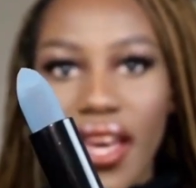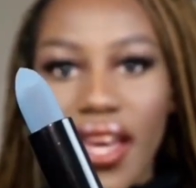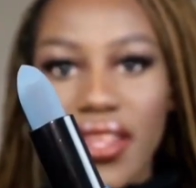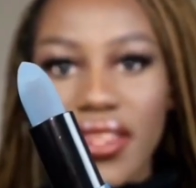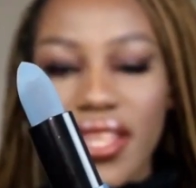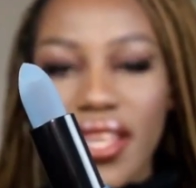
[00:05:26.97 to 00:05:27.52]

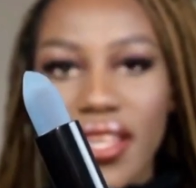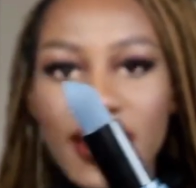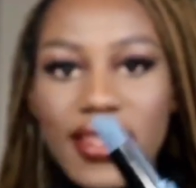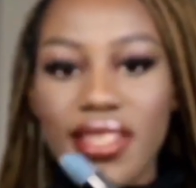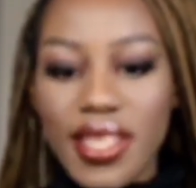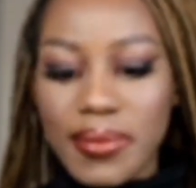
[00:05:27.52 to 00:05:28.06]
And
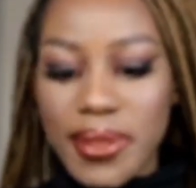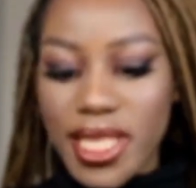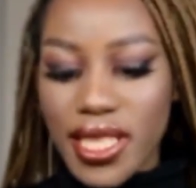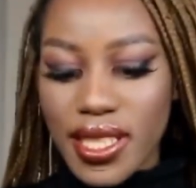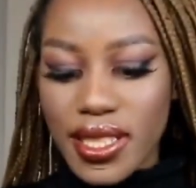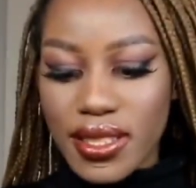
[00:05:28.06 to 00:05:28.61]
then the
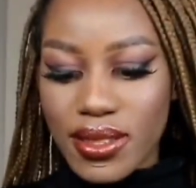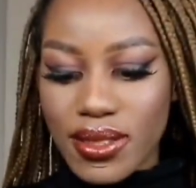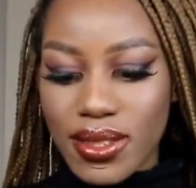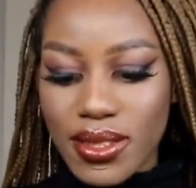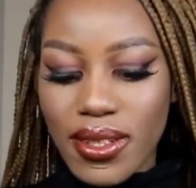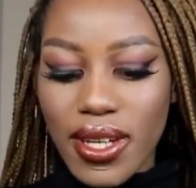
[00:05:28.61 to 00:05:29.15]
lipstick is
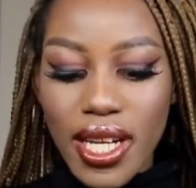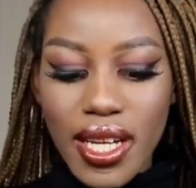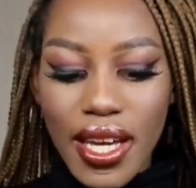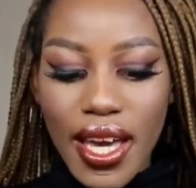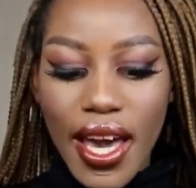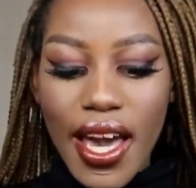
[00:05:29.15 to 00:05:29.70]
also
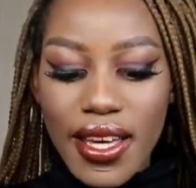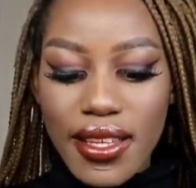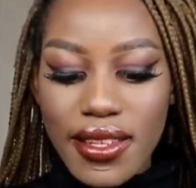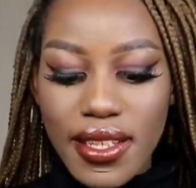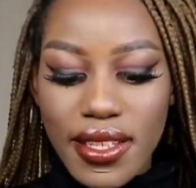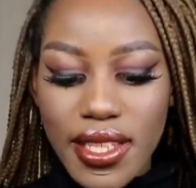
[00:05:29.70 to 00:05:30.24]
gray. I
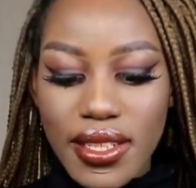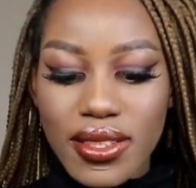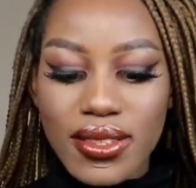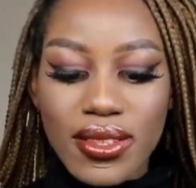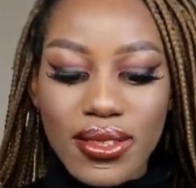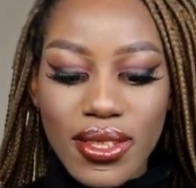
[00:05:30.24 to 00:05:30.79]
think that is
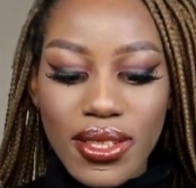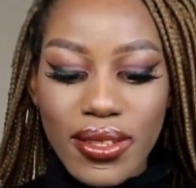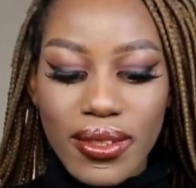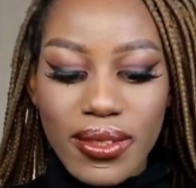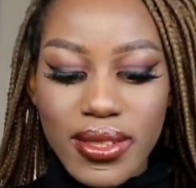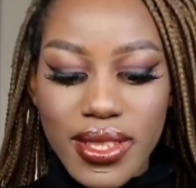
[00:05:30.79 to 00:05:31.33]
so
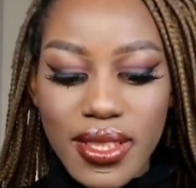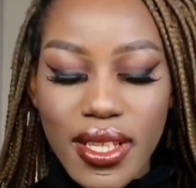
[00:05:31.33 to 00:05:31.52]
cute.